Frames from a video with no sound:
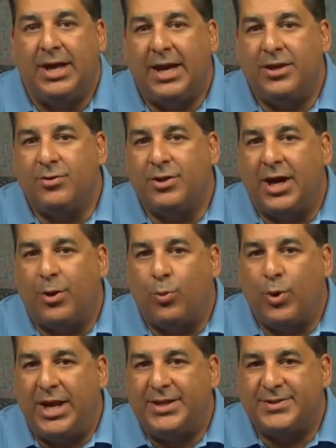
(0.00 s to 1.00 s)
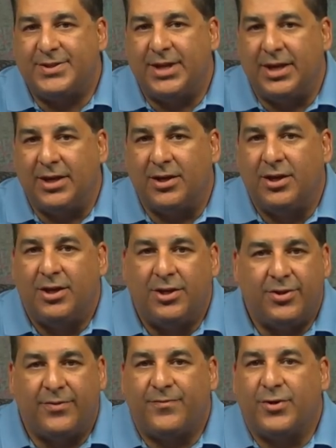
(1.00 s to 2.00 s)
and you're not wasting
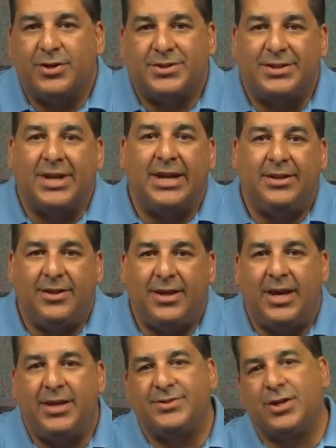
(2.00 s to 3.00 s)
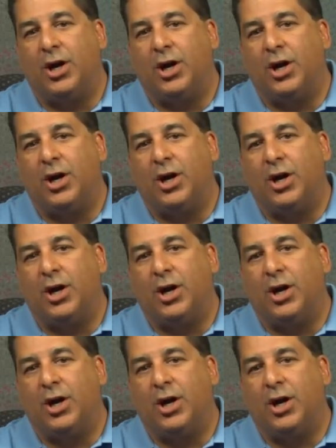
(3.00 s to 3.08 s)
the first 90 days.